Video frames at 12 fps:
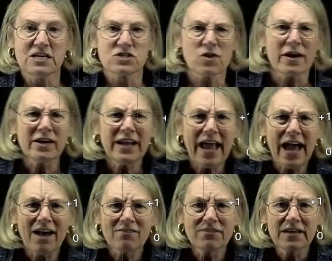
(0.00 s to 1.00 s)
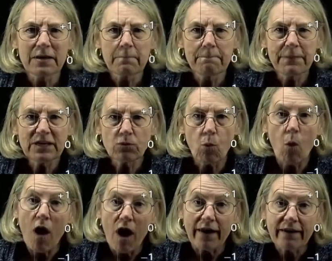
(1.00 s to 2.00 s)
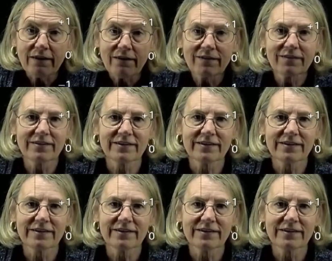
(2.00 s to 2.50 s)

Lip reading: So I'm going to have bit 1